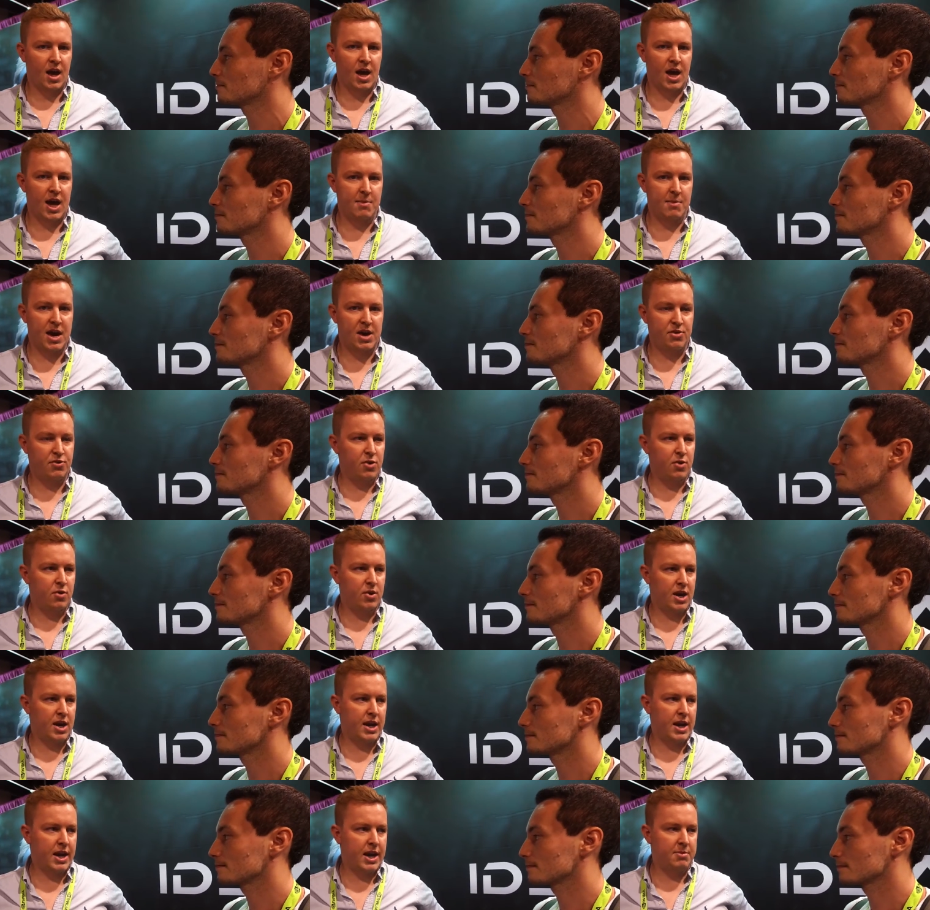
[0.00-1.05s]
Speaker 1: I'm Andrew
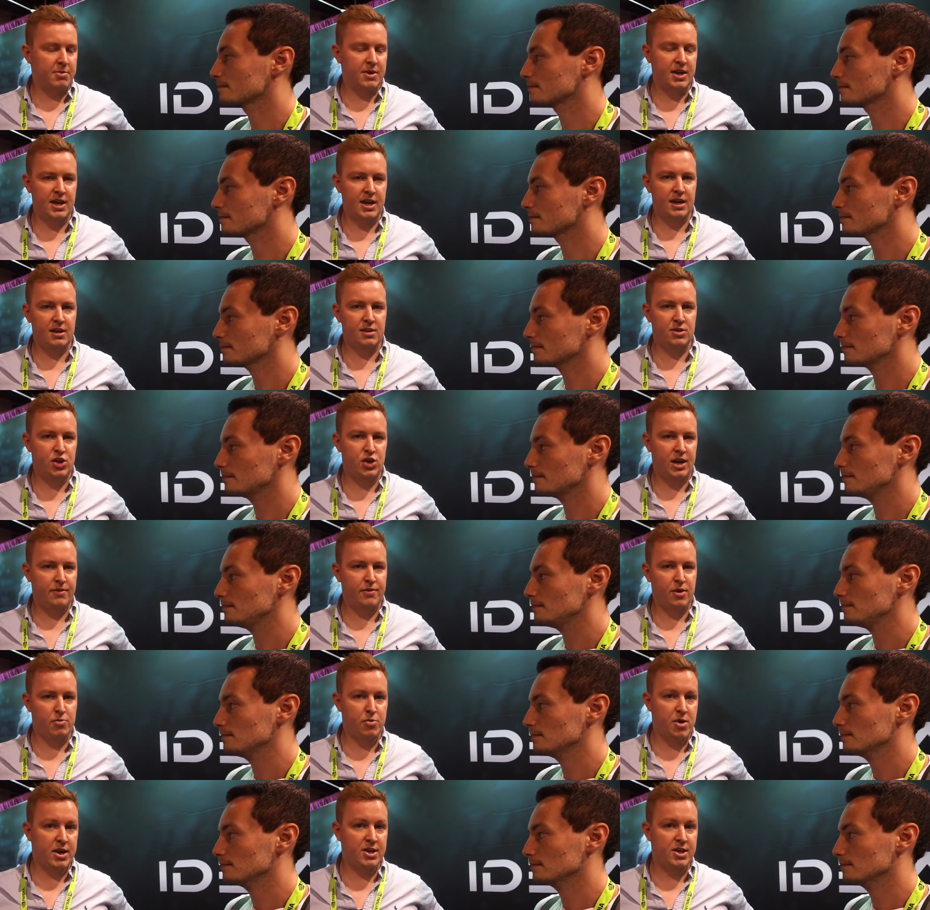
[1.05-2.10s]
and I'm the
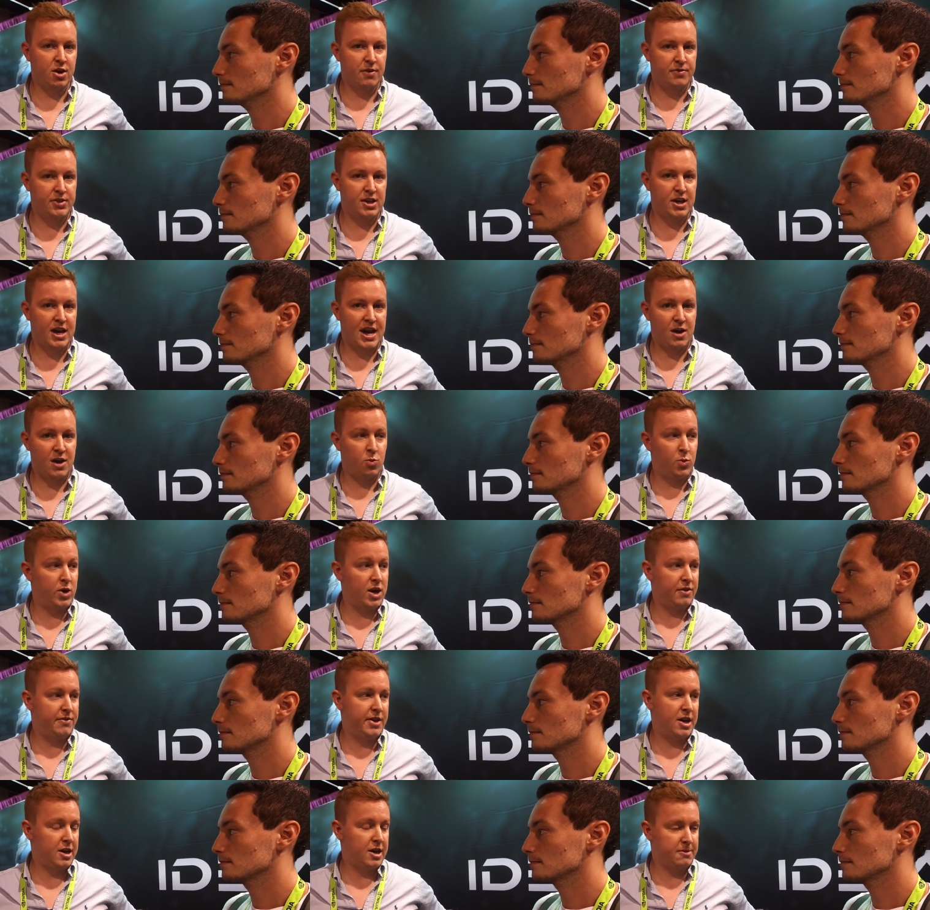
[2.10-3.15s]
Chief Operating Officer at
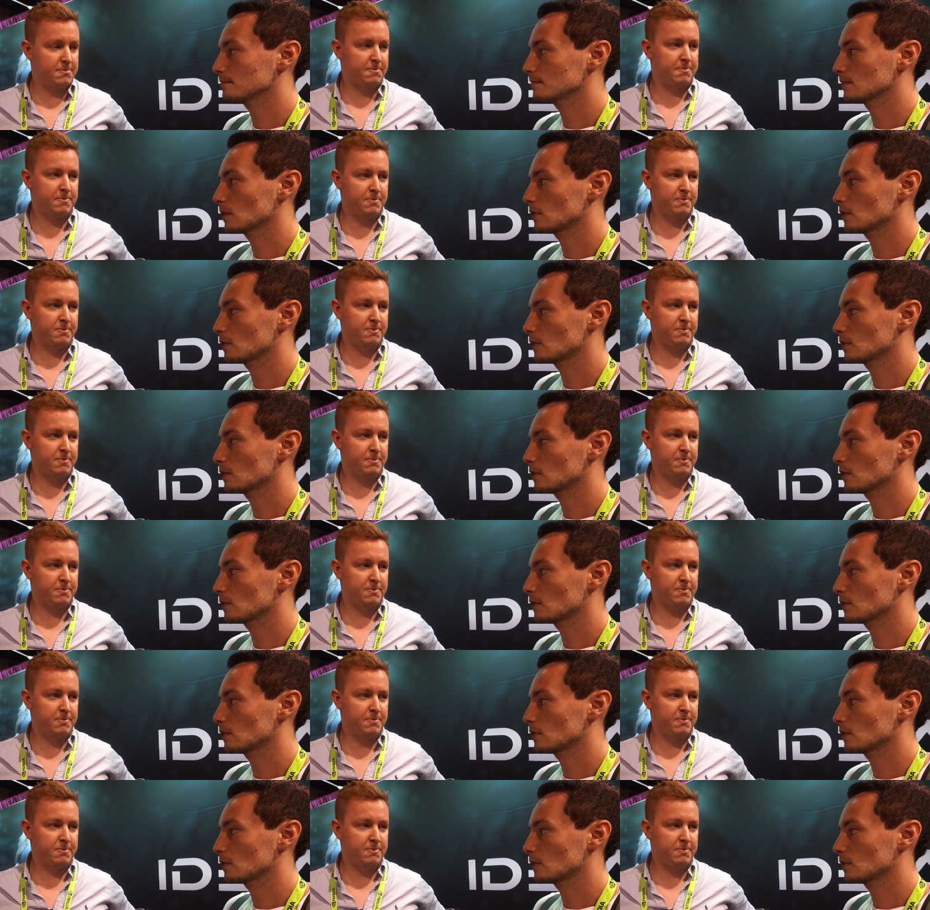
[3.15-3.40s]
WEARVR.